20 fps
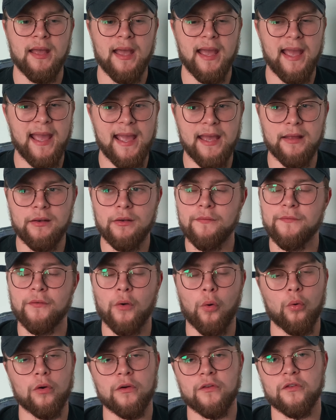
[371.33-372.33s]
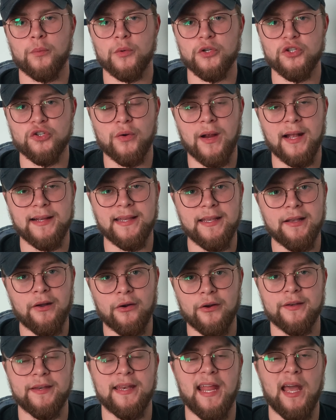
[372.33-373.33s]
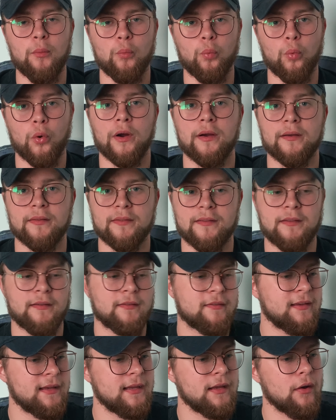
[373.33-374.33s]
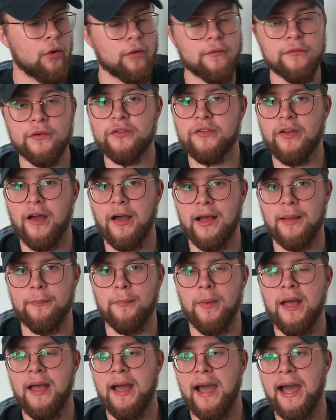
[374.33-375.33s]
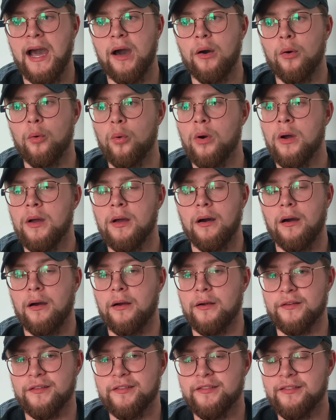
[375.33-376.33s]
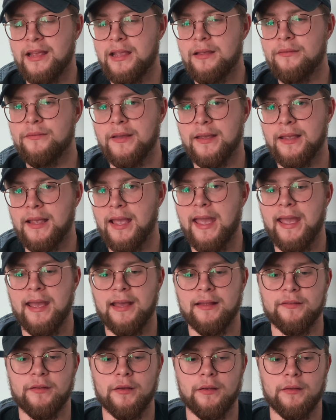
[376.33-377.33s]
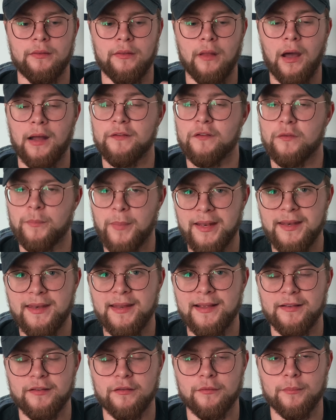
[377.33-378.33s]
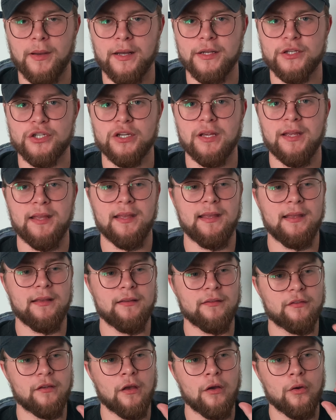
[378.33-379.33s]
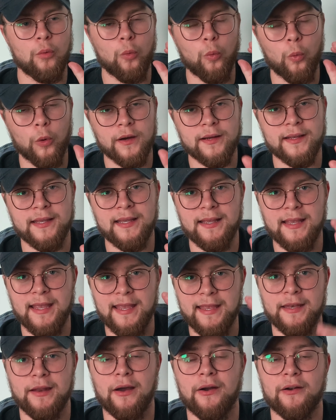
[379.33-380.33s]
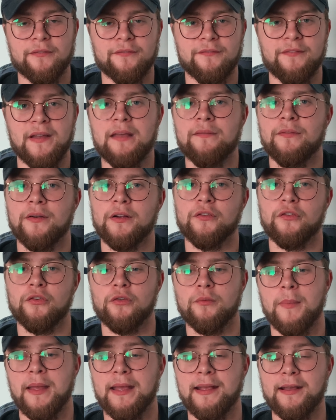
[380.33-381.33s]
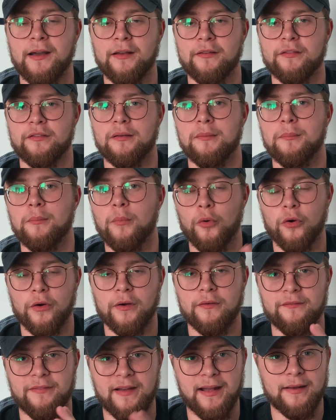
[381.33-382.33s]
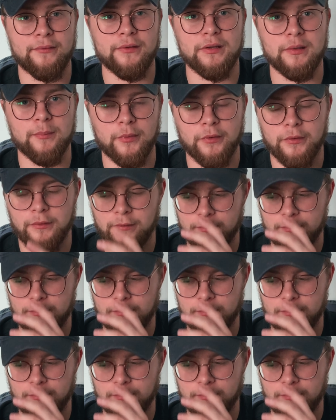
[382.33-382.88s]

and of course, we're tracking our net worth to see over time how our saving and not spending as much is working in our favor to make us more valuable.